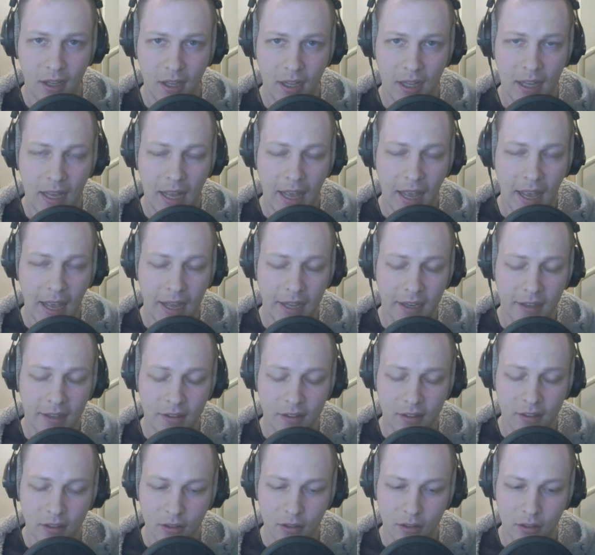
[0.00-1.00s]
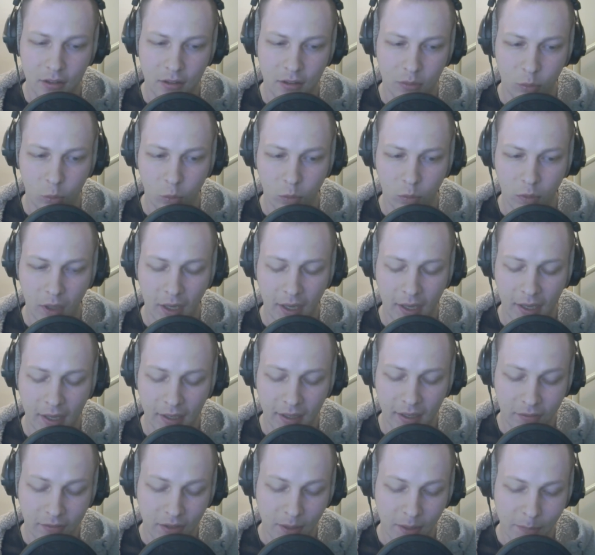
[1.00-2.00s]
and
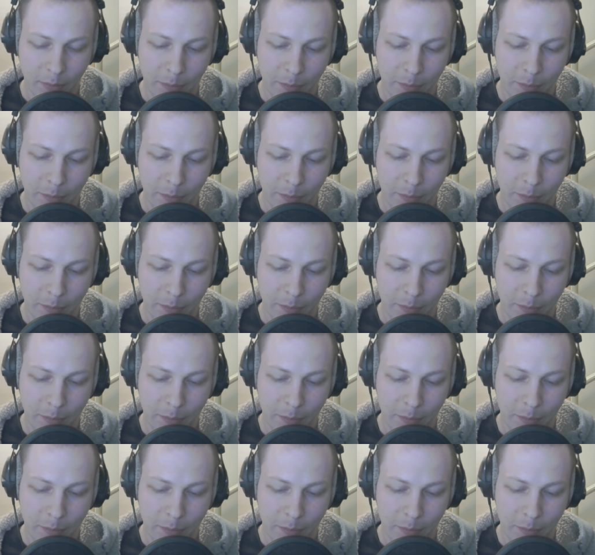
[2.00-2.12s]
gives them a